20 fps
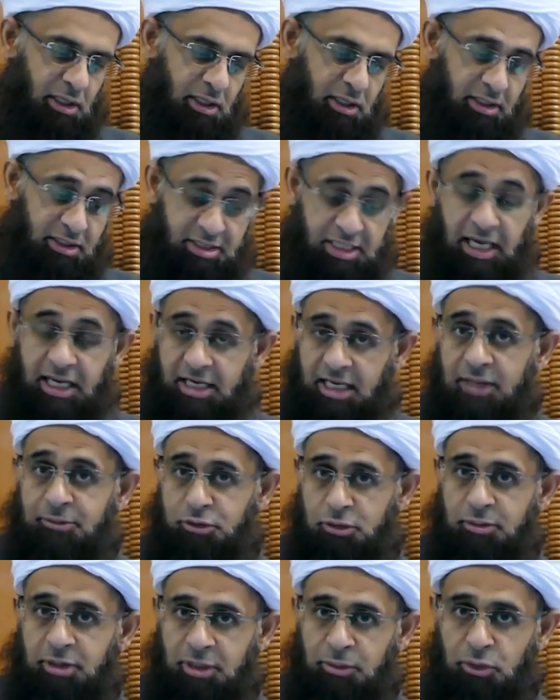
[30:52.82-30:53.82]
This guy claimed
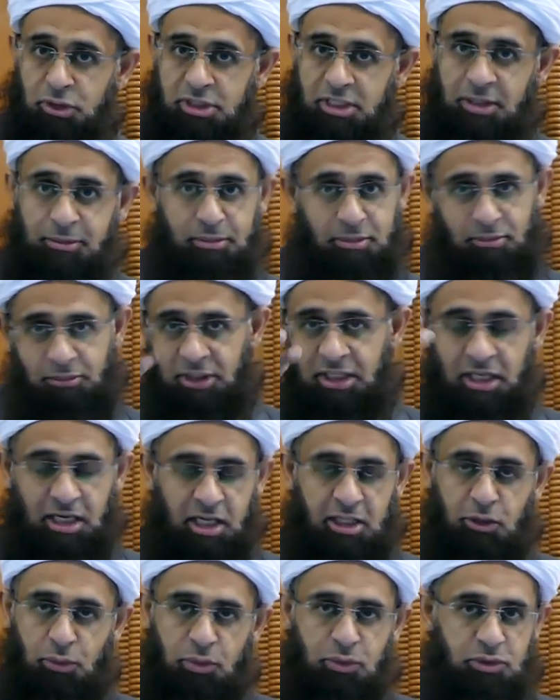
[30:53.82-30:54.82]
to be a Muslim, but the
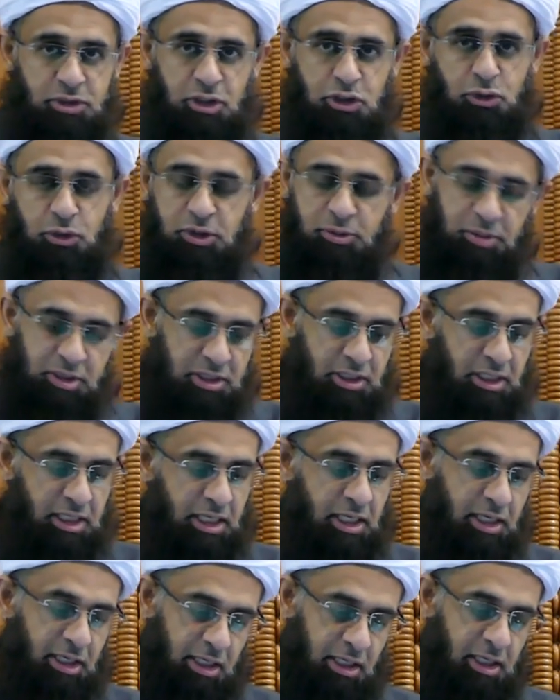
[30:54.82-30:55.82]
other one was a Jewish person.
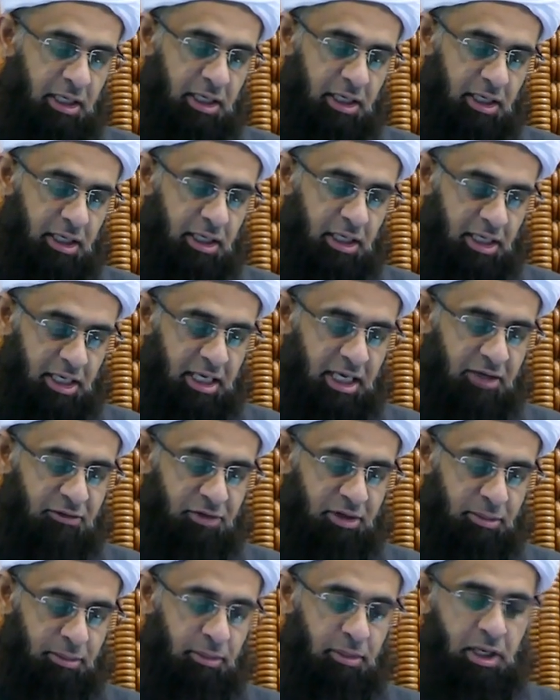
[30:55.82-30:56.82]
He gave
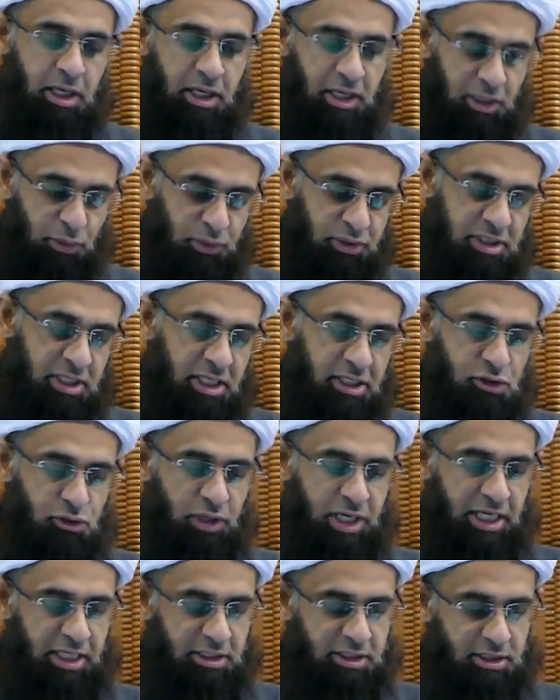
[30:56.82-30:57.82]
him, it was his
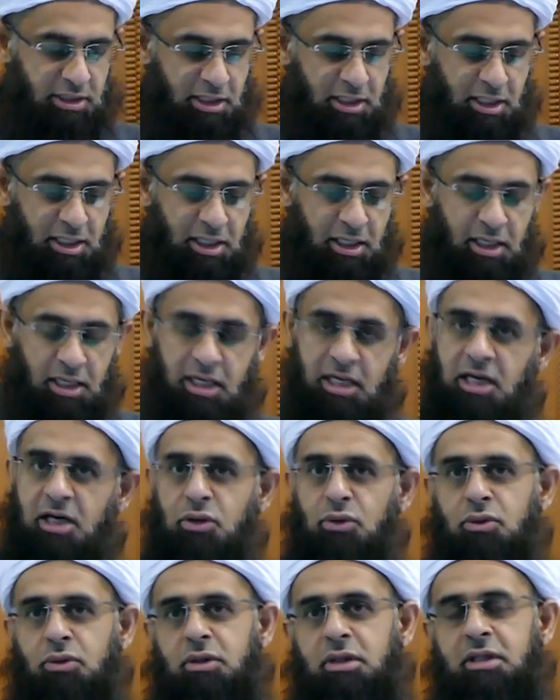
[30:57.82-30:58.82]
right.
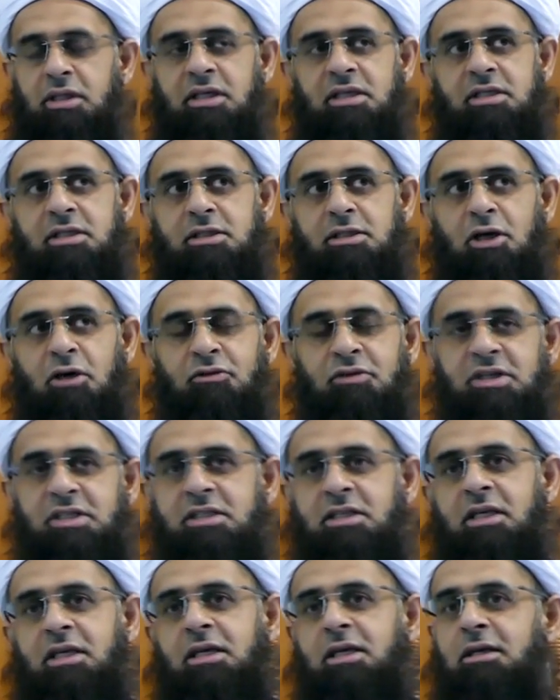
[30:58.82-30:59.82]
Now, this
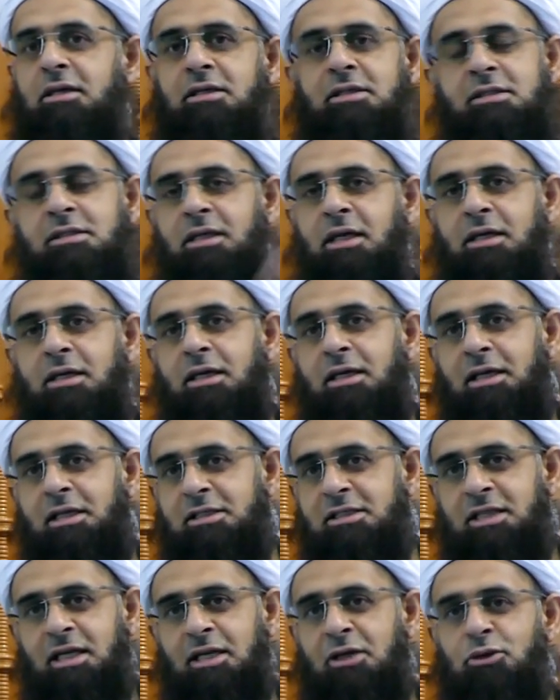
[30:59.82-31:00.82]
obviously
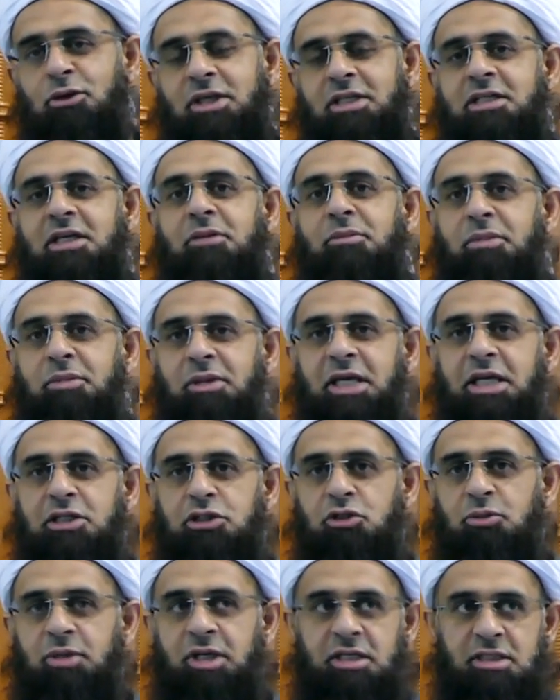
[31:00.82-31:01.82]
started creating a big
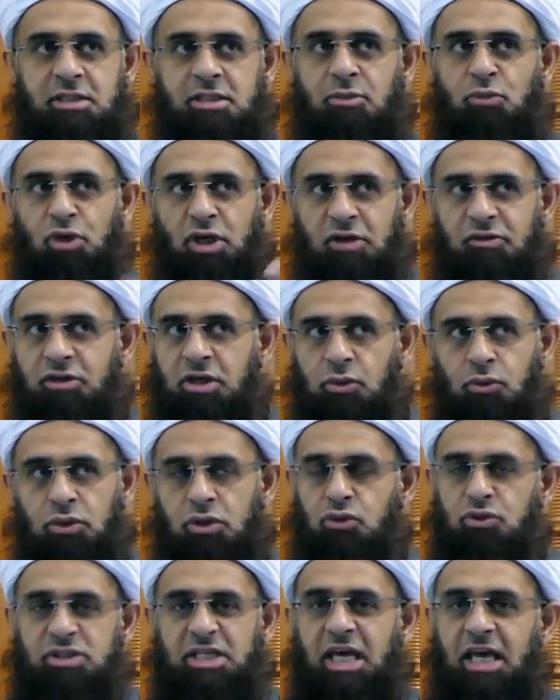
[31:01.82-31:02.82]
issue because the munafiqin would use